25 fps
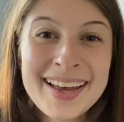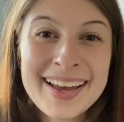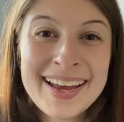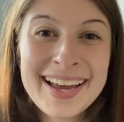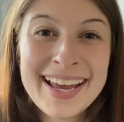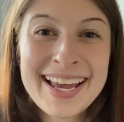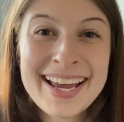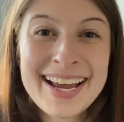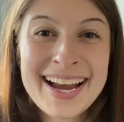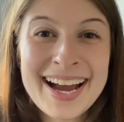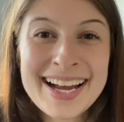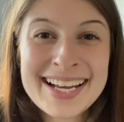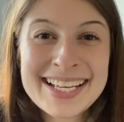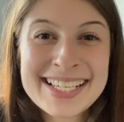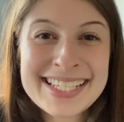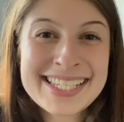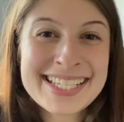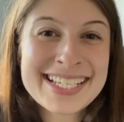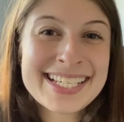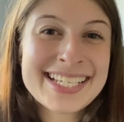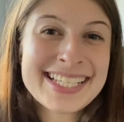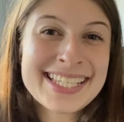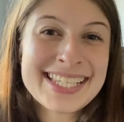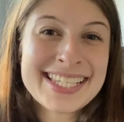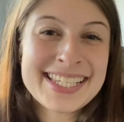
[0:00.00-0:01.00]
Hey guys,
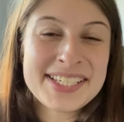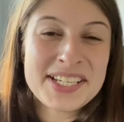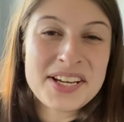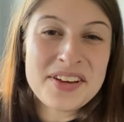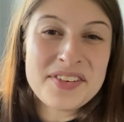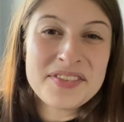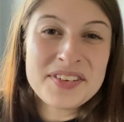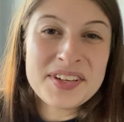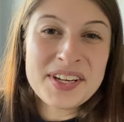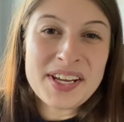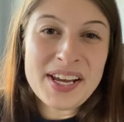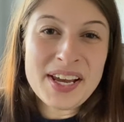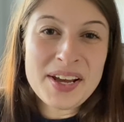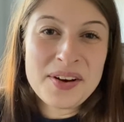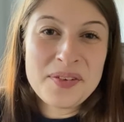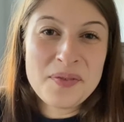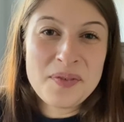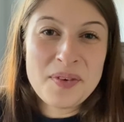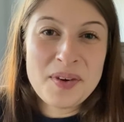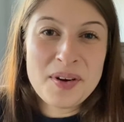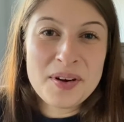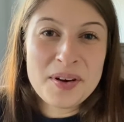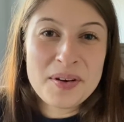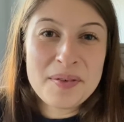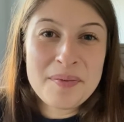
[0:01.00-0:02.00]
it's Stephanie and
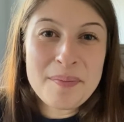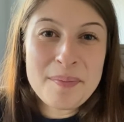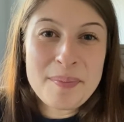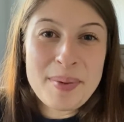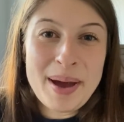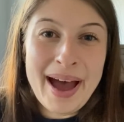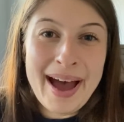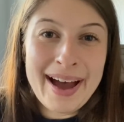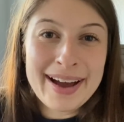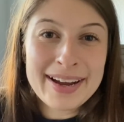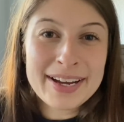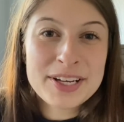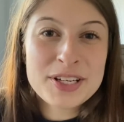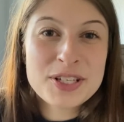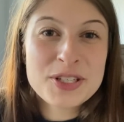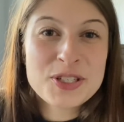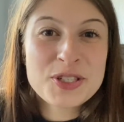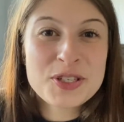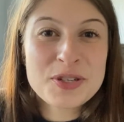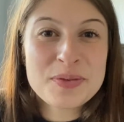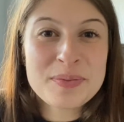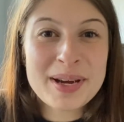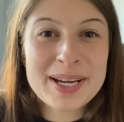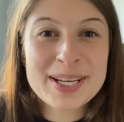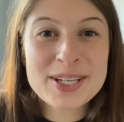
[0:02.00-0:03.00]
welcome back
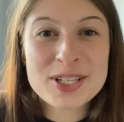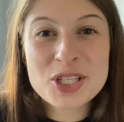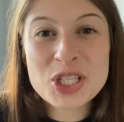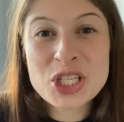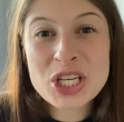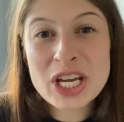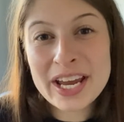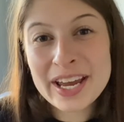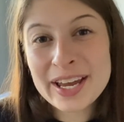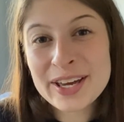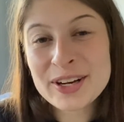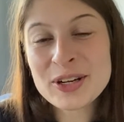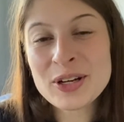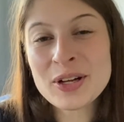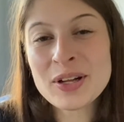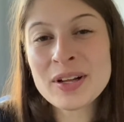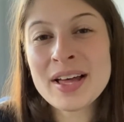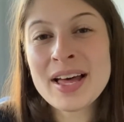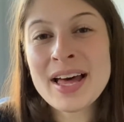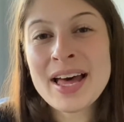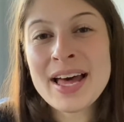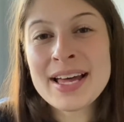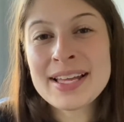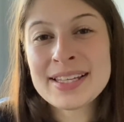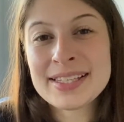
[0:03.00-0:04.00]
to my channel.